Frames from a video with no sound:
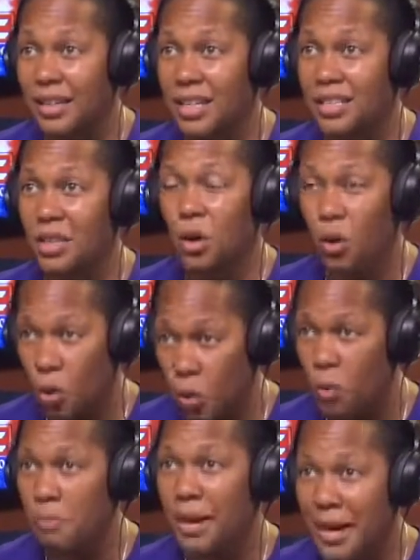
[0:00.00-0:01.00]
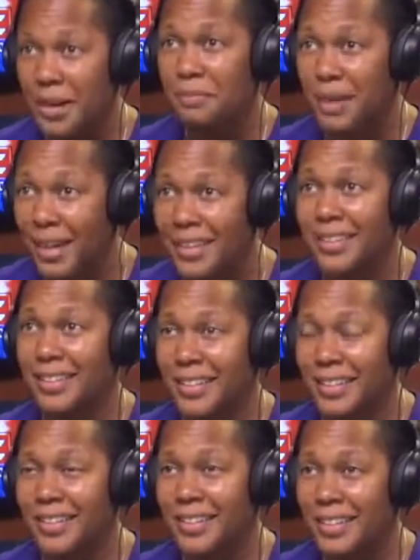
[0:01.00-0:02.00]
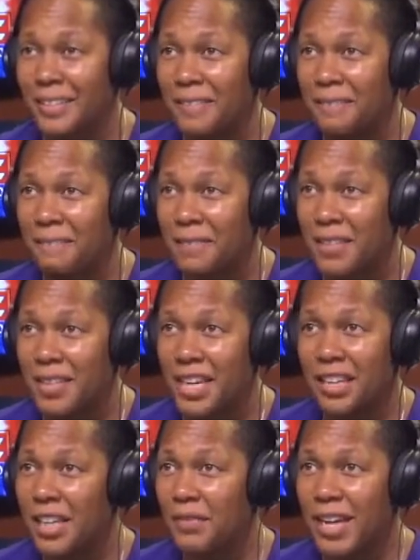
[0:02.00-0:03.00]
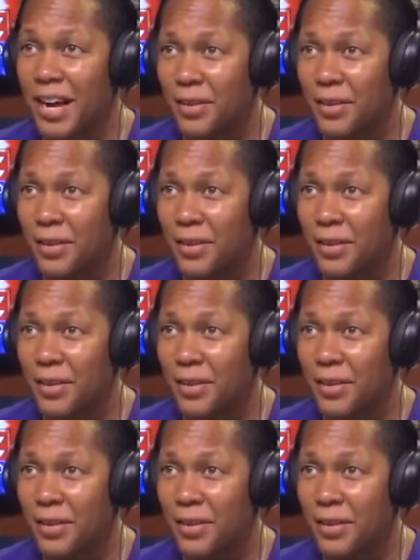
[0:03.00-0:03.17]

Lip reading: It's a whole mind-body thing. Can't leave it out.